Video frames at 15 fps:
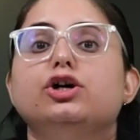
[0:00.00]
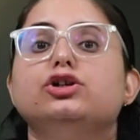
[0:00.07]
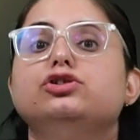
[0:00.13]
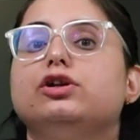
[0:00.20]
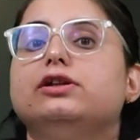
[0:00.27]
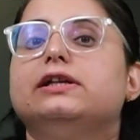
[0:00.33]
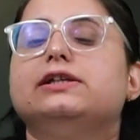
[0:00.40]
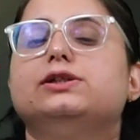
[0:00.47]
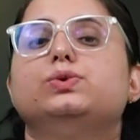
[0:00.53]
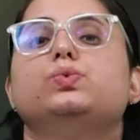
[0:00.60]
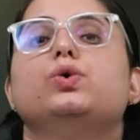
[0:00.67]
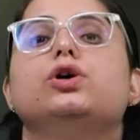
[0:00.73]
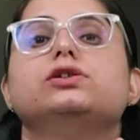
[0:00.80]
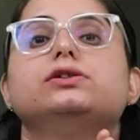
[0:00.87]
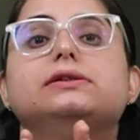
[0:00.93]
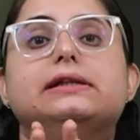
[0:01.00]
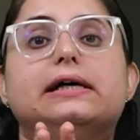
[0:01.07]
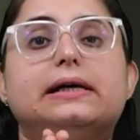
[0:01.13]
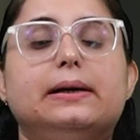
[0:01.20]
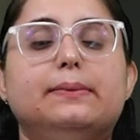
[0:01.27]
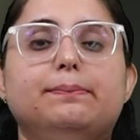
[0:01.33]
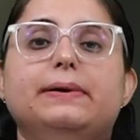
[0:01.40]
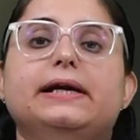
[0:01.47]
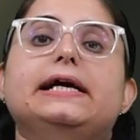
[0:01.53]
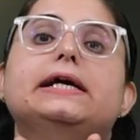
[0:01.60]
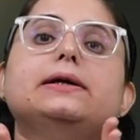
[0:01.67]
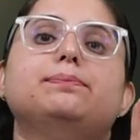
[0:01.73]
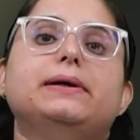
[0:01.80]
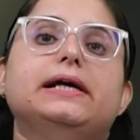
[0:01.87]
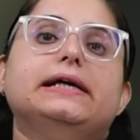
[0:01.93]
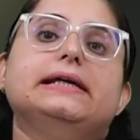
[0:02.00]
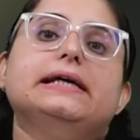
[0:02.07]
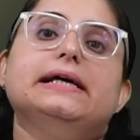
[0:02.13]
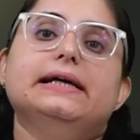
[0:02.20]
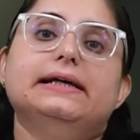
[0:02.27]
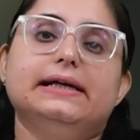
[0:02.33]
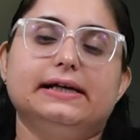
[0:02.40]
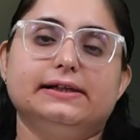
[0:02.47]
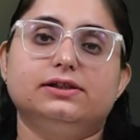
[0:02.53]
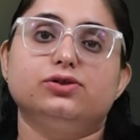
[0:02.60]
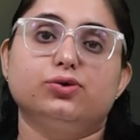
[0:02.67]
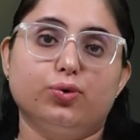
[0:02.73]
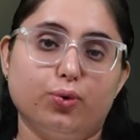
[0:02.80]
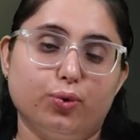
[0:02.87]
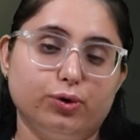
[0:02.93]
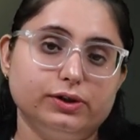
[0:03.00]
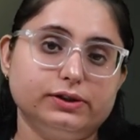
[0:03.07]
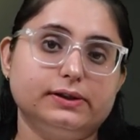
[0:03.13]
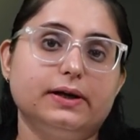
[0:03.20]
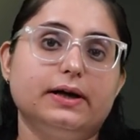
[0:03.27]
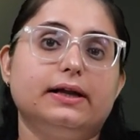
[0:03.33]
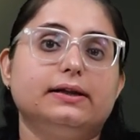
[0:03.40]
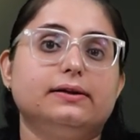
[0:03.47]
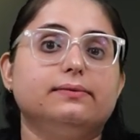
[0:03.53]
So this was the complete PTE test course.